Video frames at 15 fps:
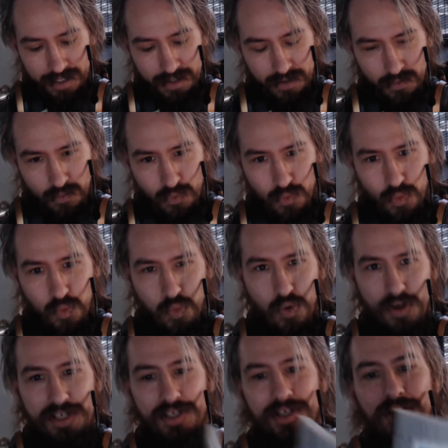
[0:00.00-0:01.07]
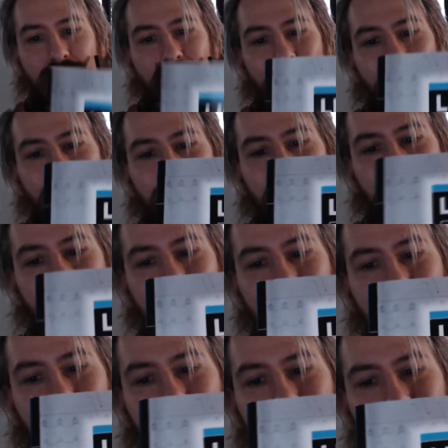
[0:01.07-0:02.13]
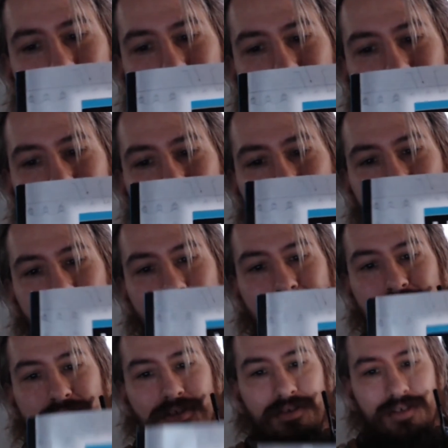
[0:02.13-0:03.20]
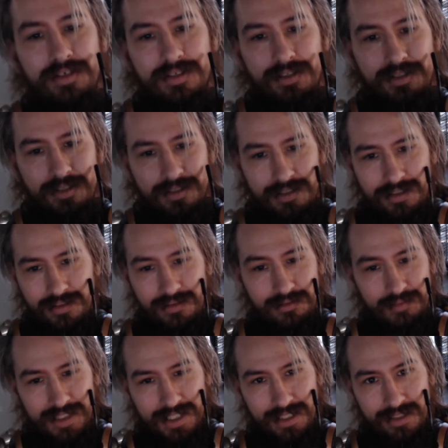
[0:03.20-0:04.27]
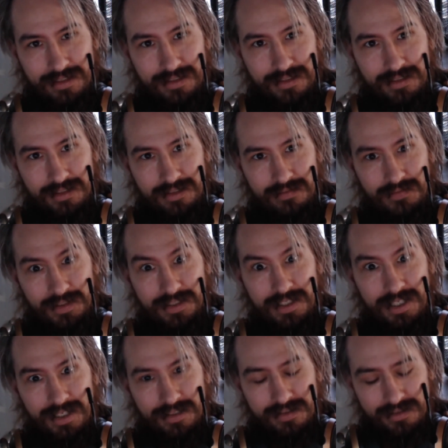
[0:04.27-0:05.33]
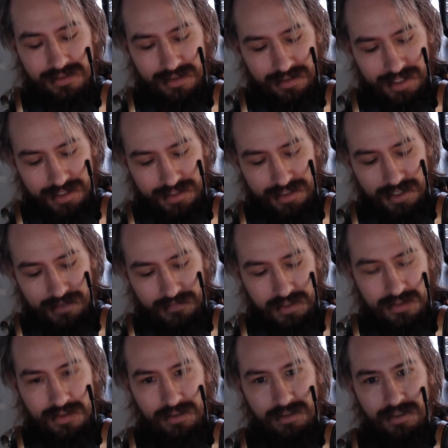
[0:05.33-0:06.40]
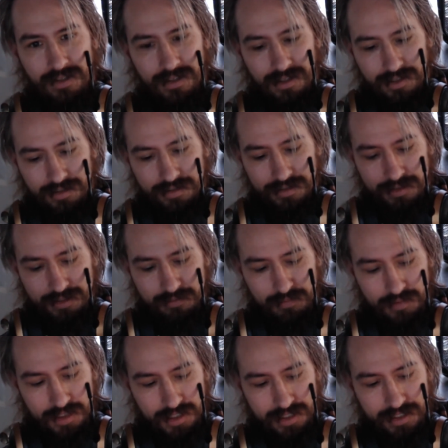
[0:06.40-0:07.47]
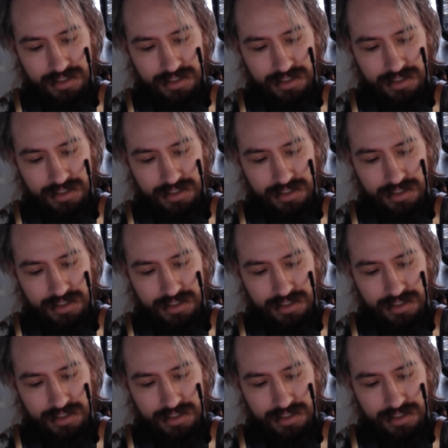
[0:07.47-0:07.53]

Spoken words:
what do you call, a light source? Luminaires, foot candles, all that stuff. It's all in this book.